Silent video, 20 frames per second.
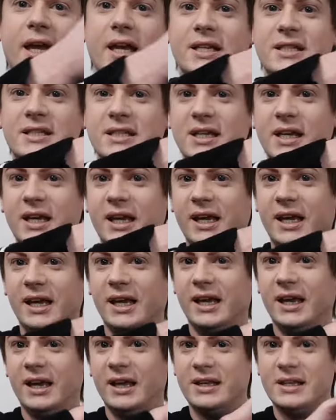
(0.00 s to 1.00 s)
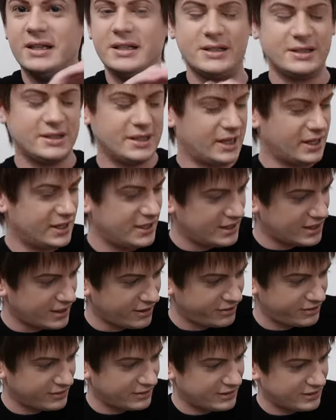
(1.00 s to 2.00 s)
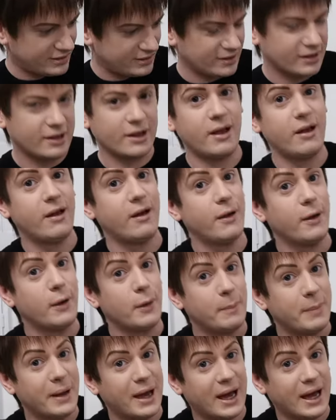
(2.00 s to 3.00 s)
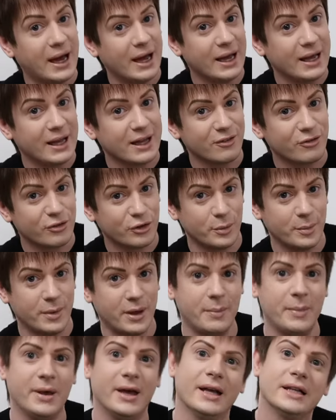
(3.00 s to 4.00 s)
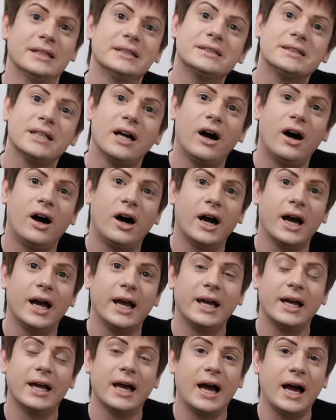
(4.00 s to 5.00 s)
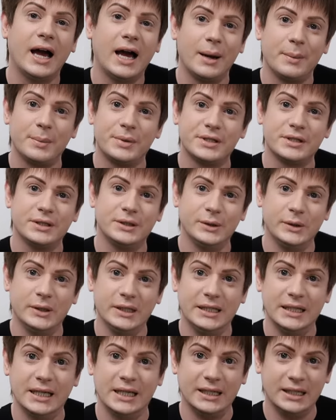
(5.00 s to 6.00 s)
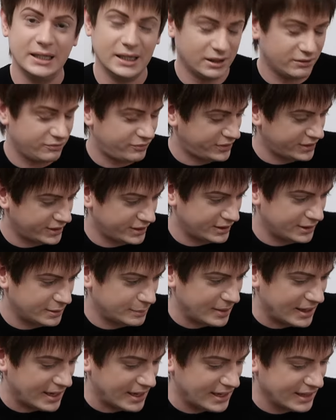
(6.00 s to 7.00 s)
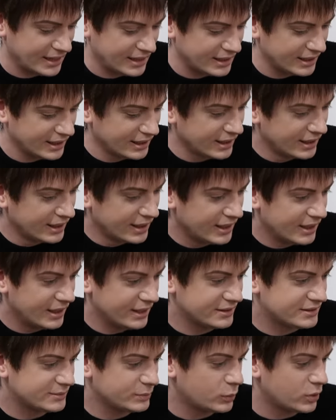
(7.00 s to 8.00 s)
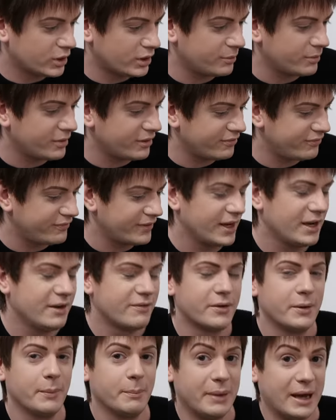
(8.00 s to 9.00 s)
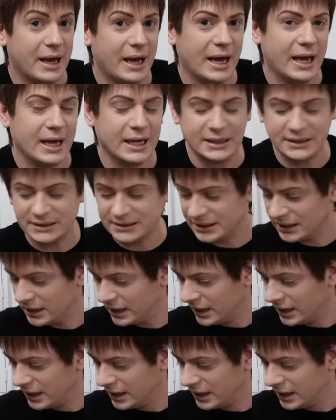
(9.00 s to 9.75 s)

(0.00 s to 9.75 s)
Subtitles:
It is another Herbag from Hermes. I absolutely love the Herbag. It's one of my favorite bags.